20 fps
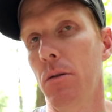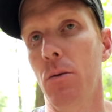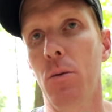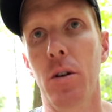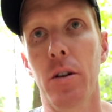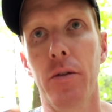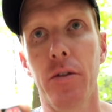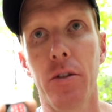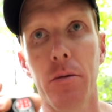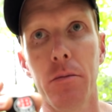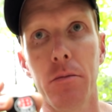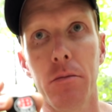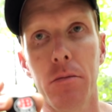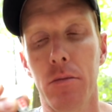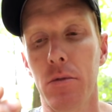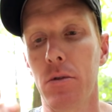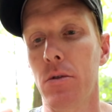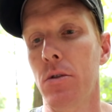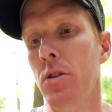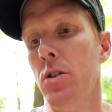What if it
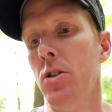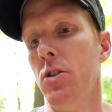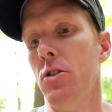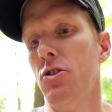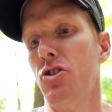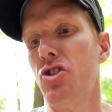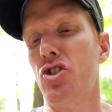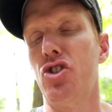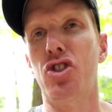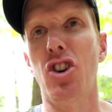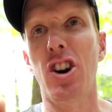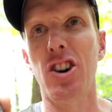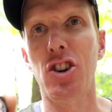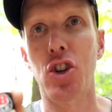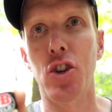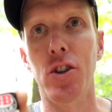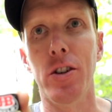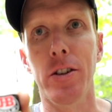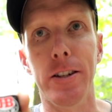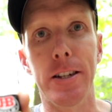
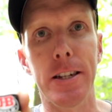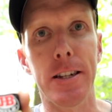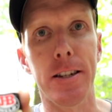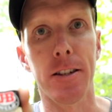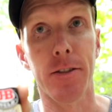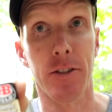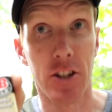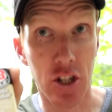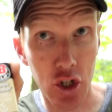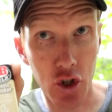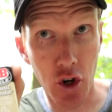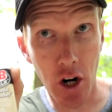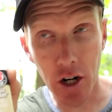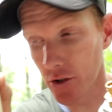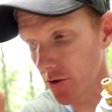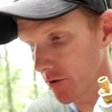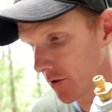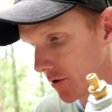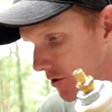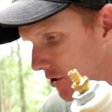structural adhesive. It's
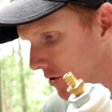structural,